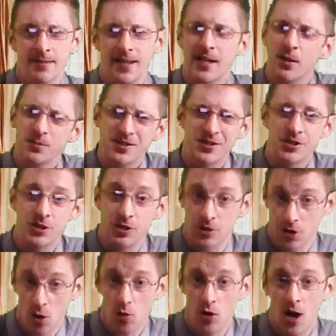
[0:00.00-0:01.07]
It helps us to
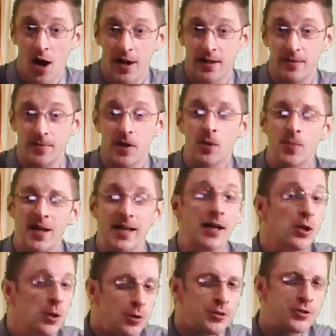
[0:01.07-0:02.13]
know God and thereby get
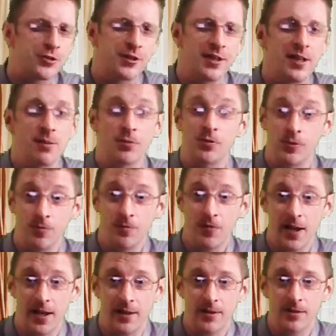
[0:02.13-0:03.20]
closer to Him through
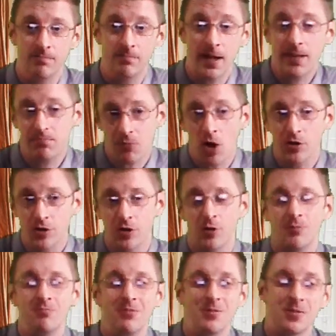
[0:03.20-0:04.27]
faith, and
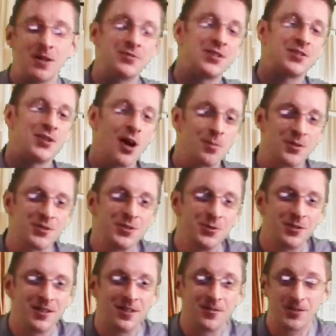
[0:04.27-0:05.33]
also gives us the
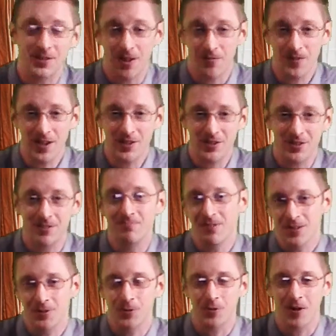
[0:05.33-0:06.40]
opportunity for salvation
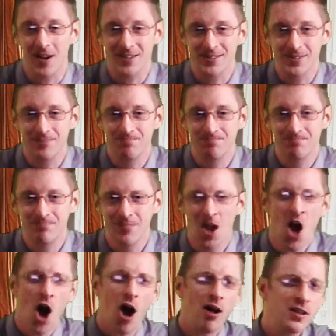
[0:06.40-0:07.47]
through Christ.
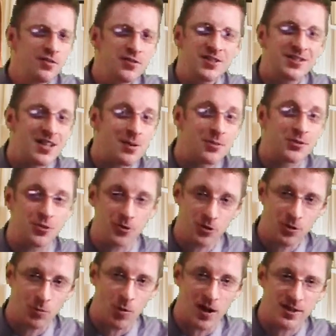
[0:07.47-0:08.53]
All of these statements are
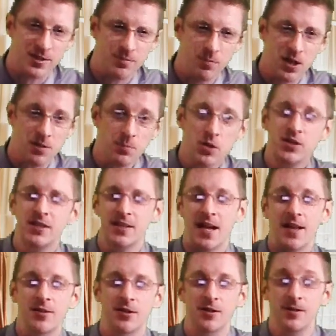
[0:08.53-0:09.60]
good ones, but put
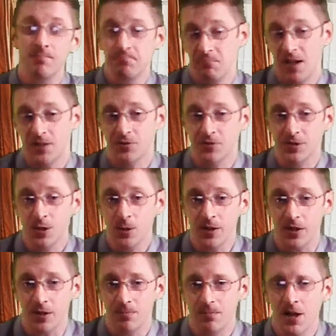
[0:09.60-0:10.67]
together, the answer is
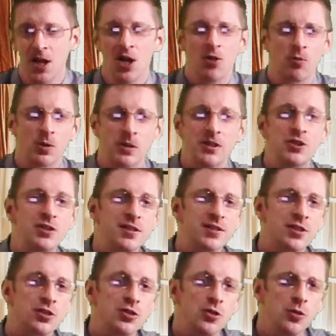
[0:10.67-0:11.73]
clear. Religion is
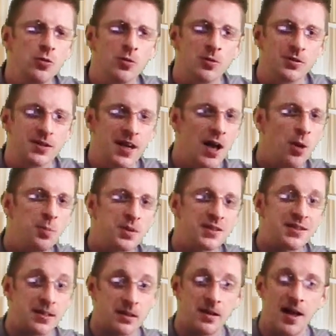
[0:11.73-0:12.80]
a tool to help us
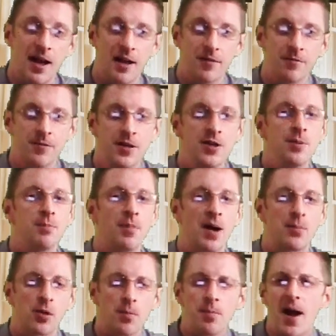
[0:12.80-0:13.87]
in life by
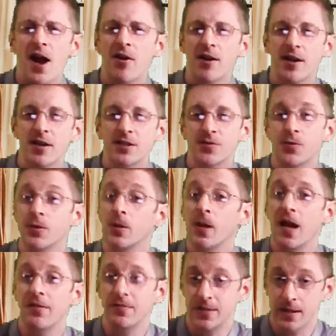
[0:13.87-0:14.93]
preparing us for the
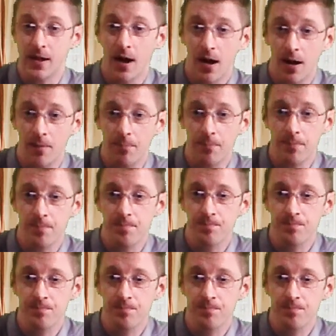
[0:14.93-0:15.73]
life to come.